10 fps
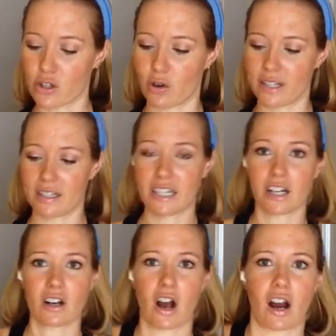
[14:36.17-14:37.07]
choices
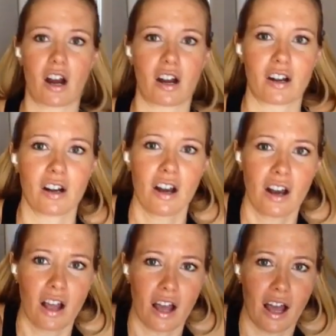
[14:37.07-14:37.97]
here are
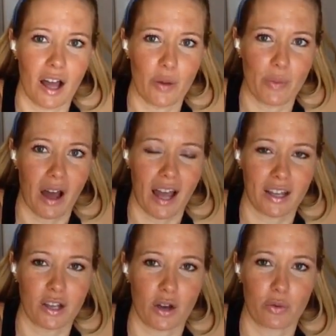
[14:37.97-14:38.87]
I
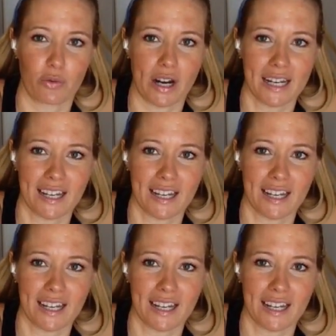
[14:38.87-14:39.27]
can go running,